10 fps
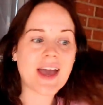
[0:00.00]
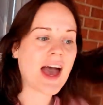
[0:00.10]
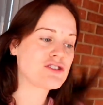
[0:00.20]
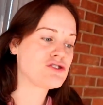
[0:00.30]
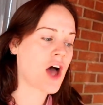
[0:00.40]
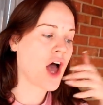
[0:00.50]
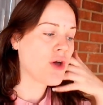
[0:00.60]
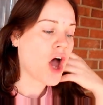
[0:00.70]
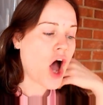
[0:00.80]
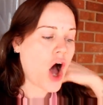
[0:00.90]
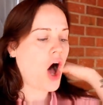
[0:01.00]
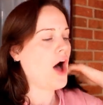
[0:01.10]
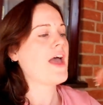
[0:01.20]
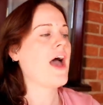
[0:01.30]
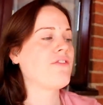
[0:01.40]
yeah, so
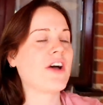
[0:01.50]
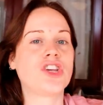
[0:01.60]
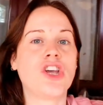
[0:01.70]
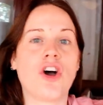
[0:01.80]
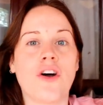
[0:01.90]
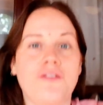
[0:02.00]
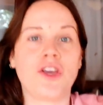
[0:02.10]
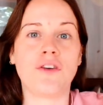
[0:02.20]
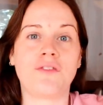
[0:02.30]
I have actually got a few